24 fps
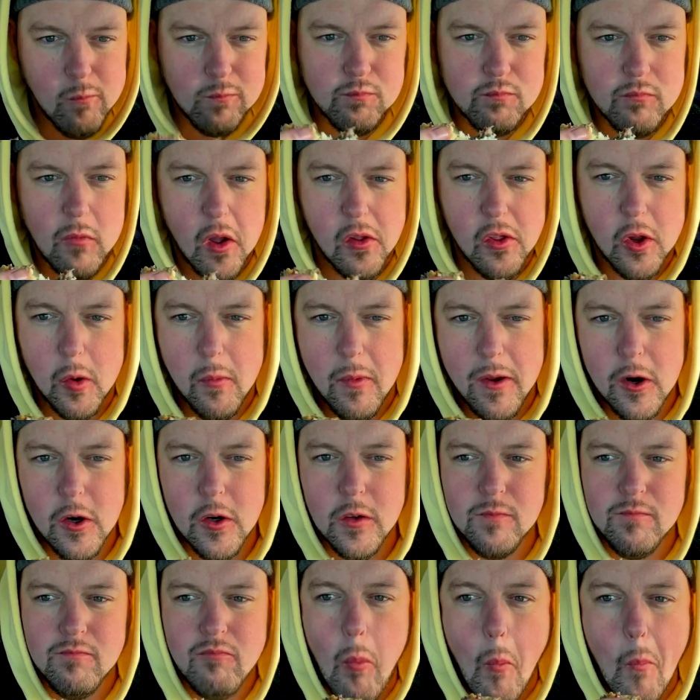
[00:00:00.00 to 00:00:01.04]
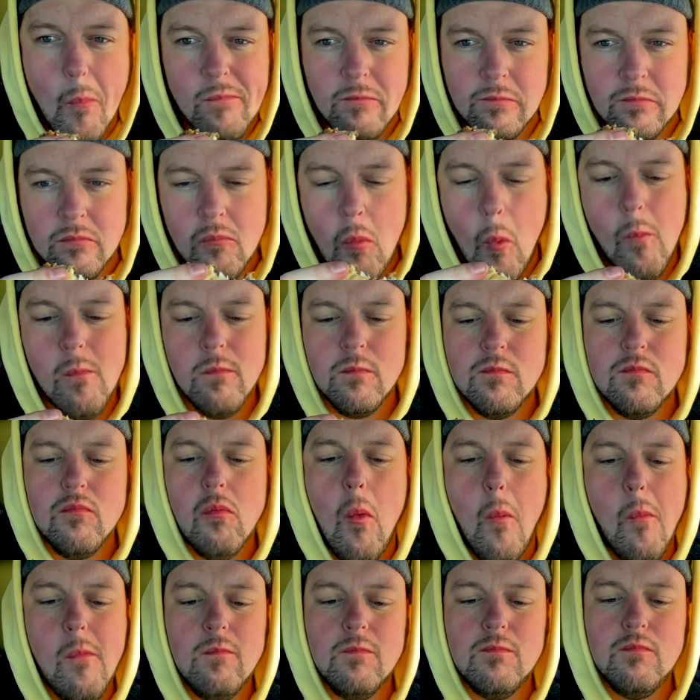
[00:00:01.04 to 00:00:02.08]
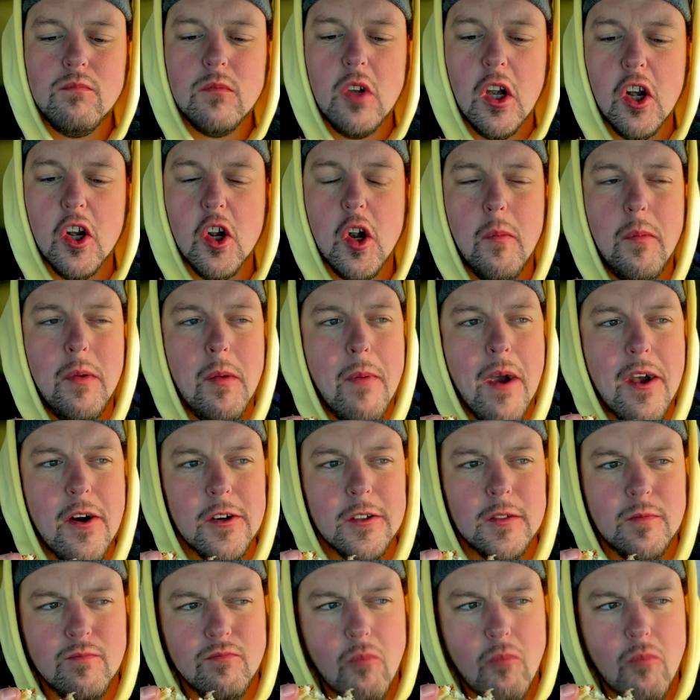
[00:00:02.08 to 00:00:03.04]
a little better, it could be better.